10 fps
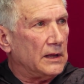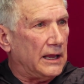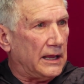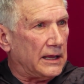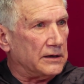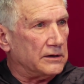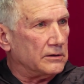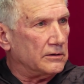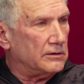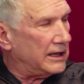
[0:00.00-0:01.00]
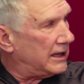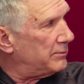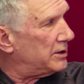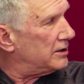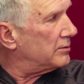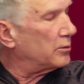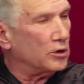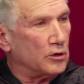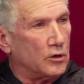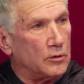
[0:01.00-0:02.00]
And they came into their
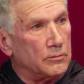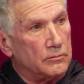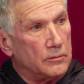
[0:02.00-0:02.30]
motorhome.